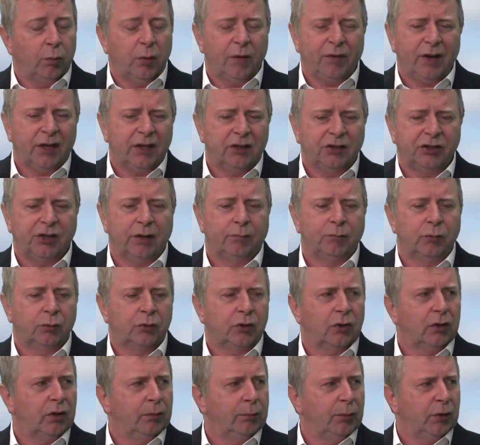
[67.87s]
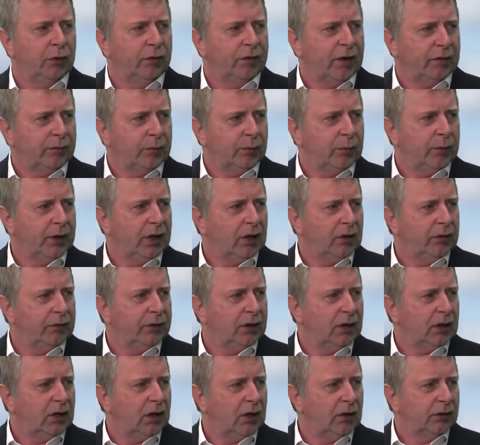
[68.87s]
We've had a general dollar move, haven't we, over
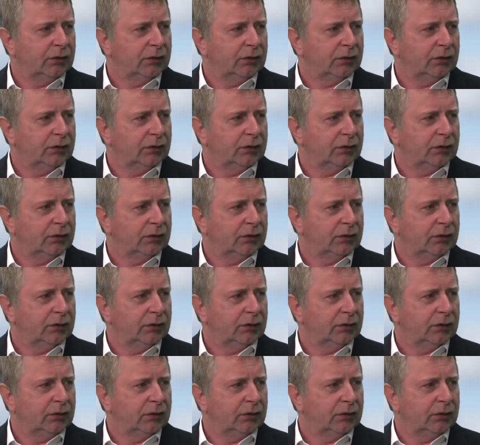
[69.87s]
the last...